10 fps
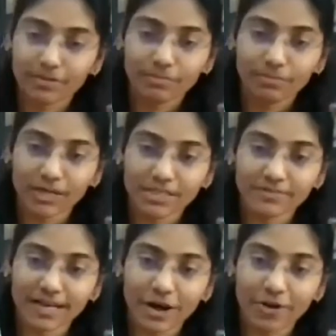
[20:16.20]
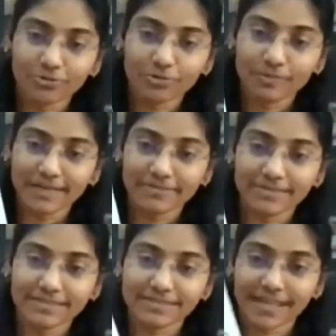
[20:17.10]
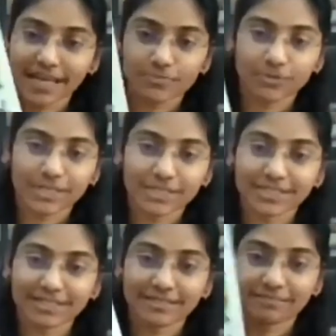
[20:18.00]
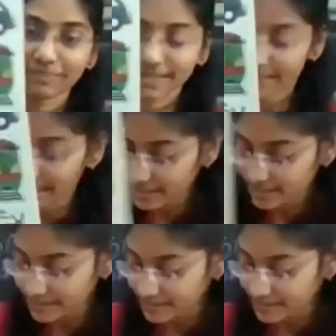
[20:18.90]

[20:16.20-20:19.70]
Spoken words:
boys will love to play with this transportation puzzle.